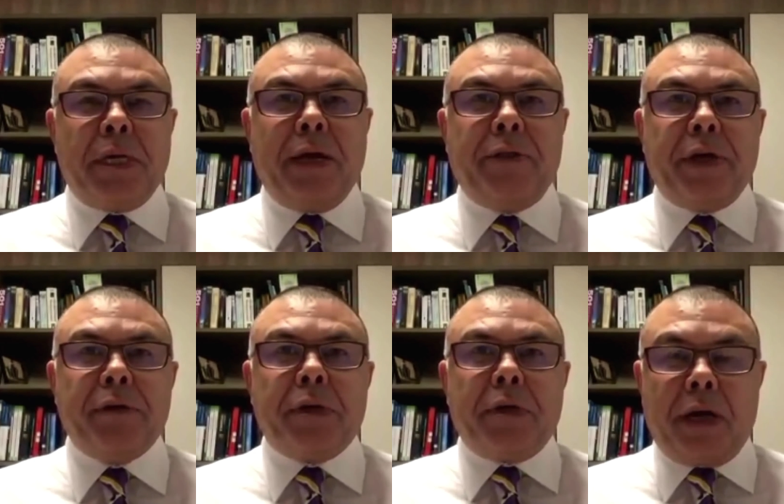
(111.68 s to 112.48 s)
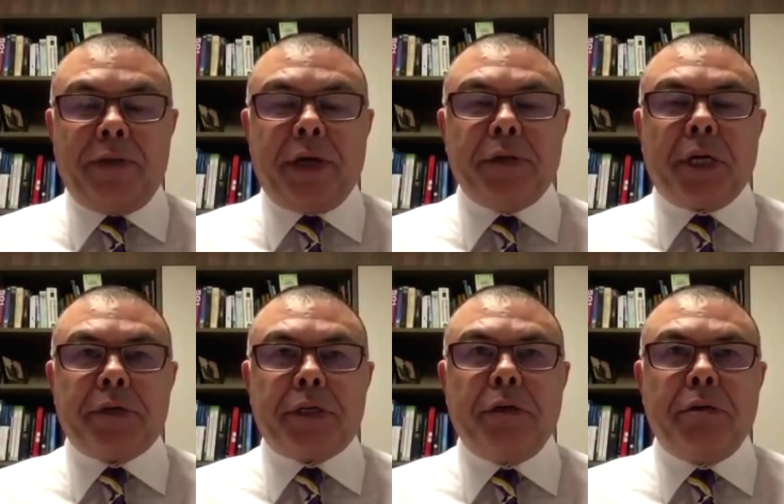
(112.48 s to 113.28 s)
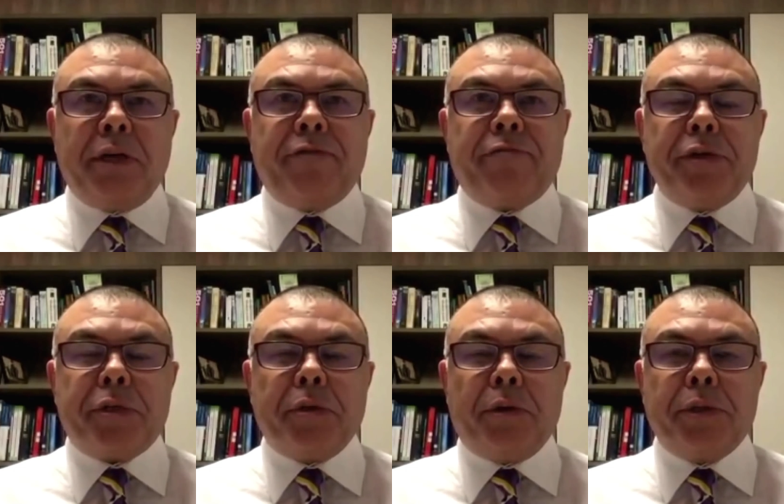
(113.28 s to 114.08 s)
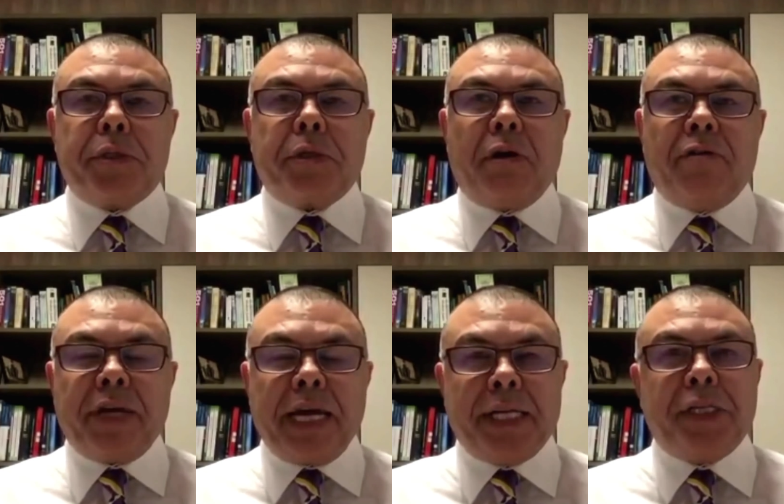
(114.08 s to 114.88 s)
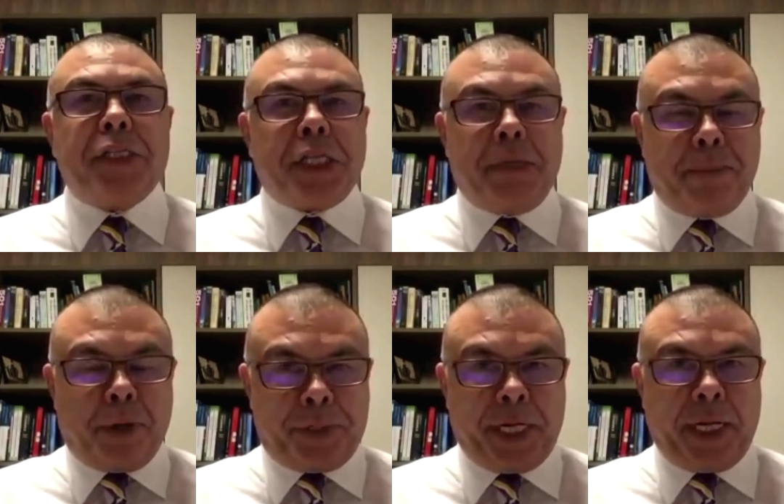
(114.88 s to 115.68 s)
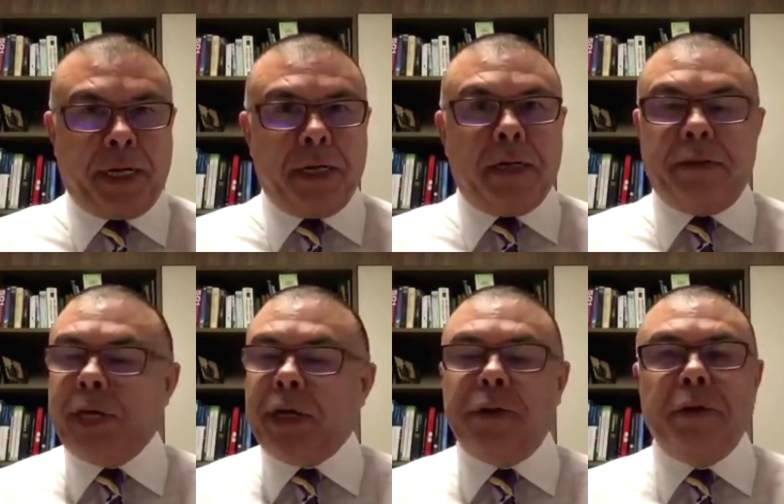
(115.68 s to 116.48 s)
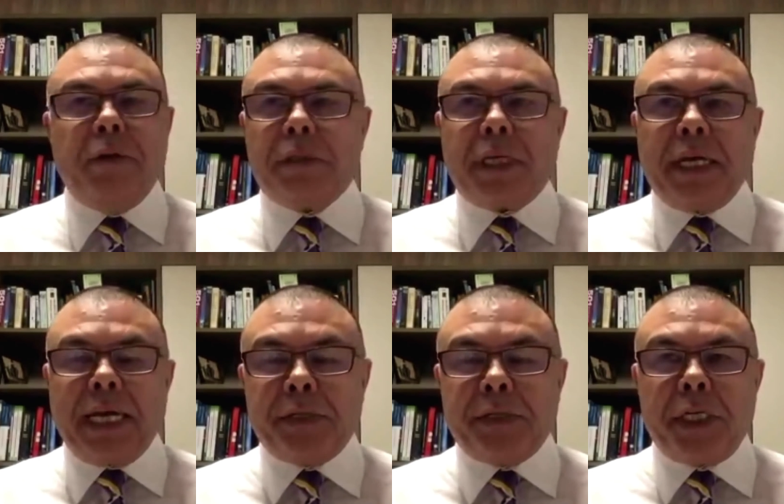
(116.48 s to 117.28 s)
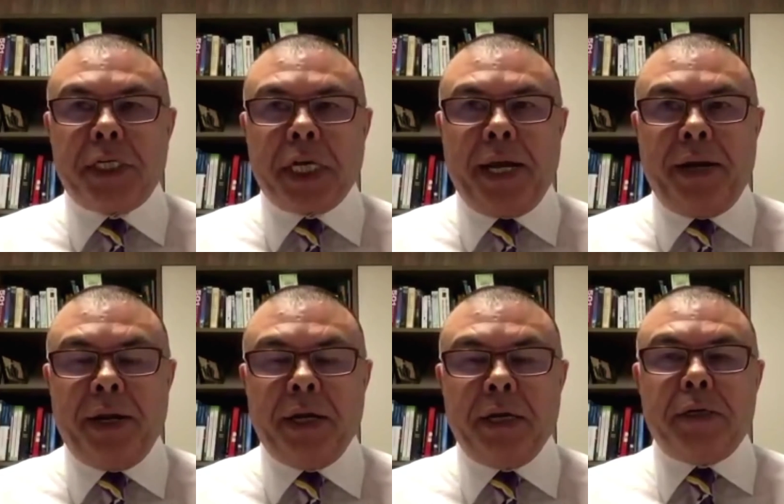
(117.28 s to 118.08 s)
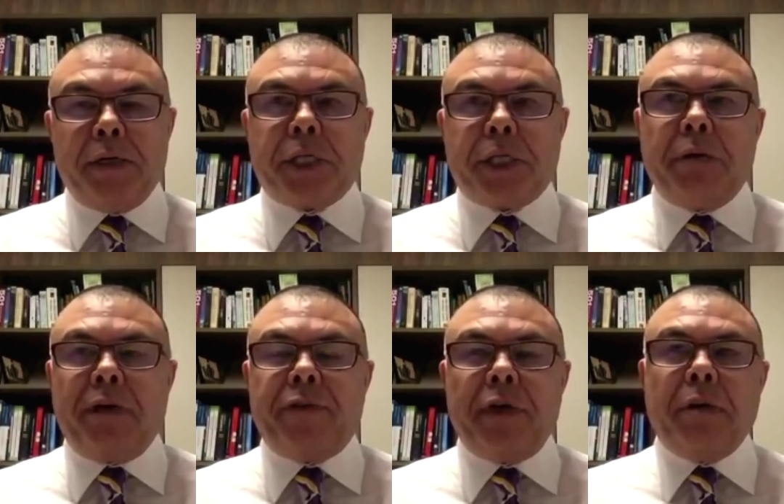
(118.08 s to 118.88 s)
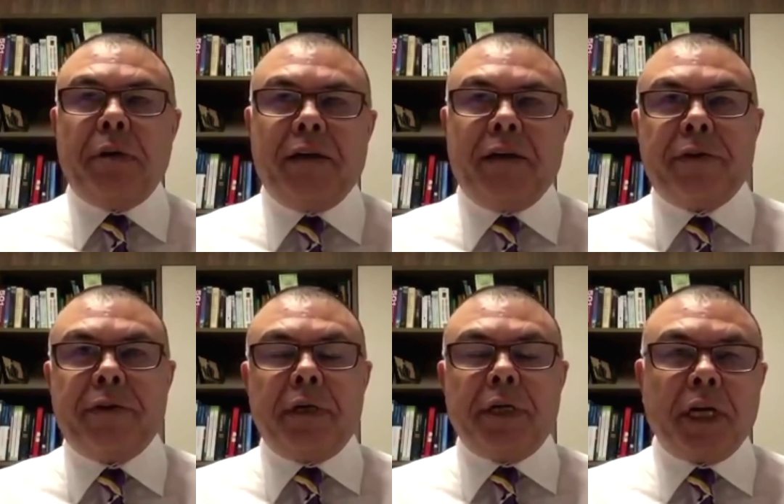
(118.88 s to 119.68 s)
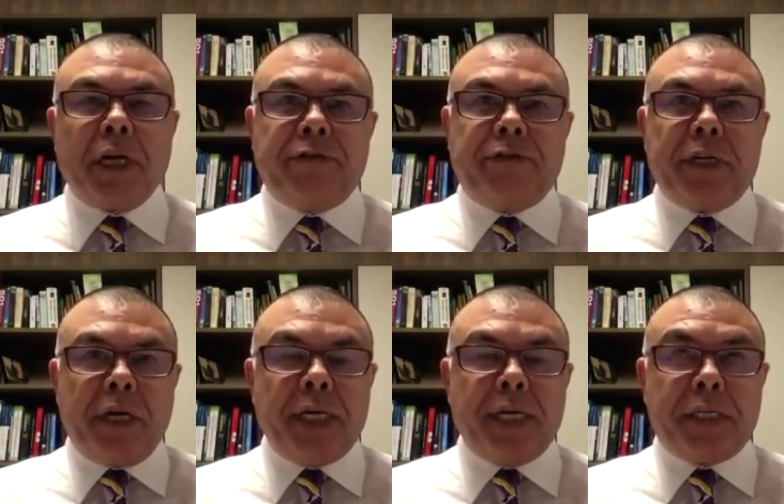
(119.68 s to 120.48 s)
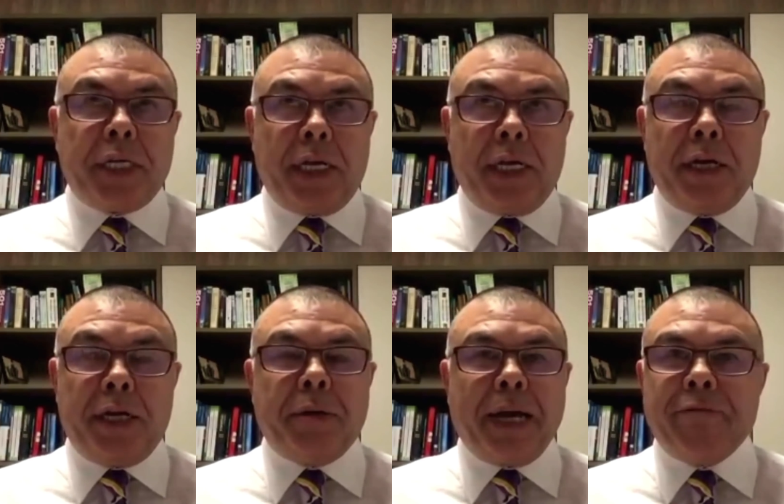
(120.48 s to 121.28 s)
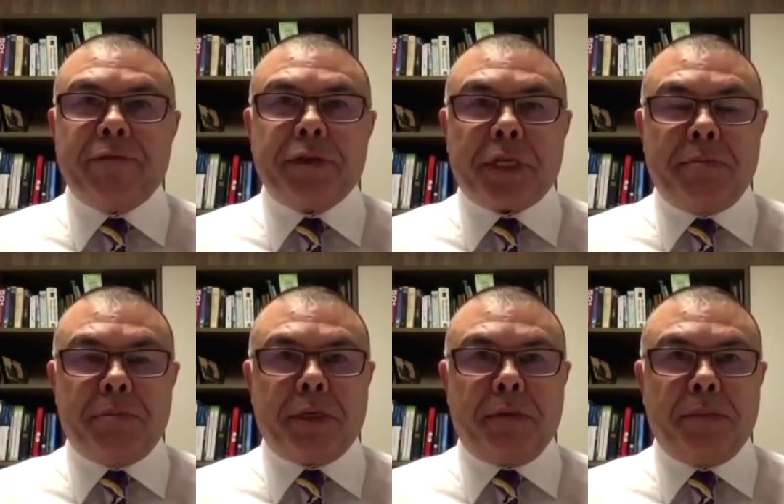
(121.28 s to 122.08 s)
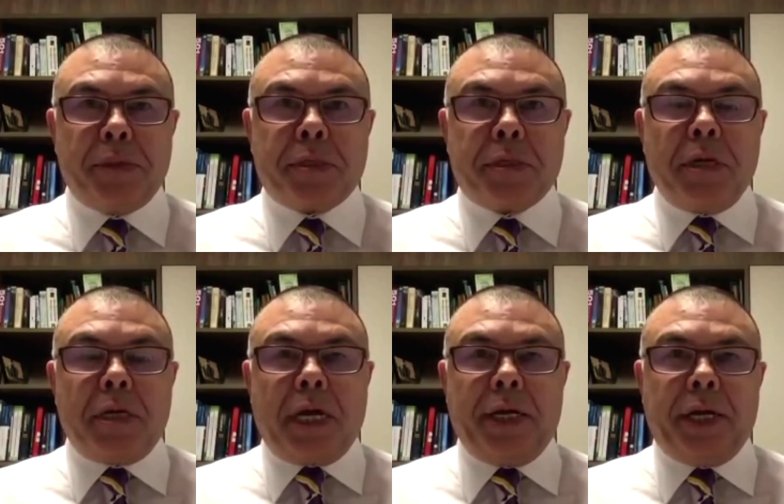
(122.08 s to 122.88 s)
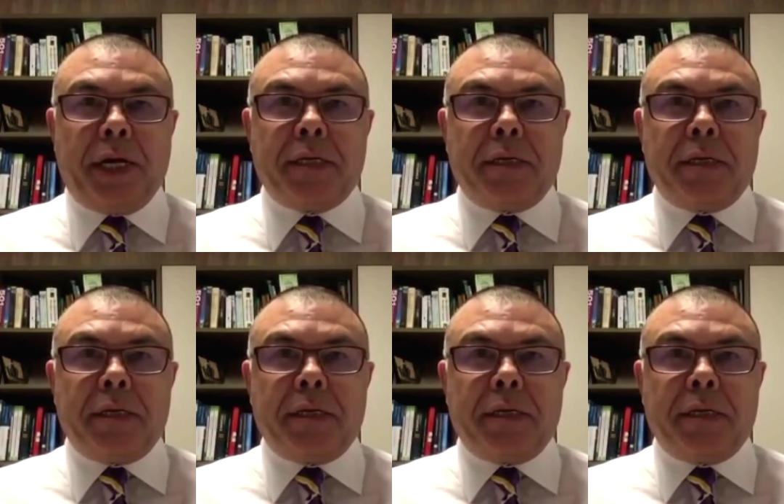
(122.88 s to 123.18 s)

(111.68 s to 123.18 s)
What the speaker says: And those are two different sorts of antibody. They are not antigen. So if you have COVID-19 and you have the symptoms, and I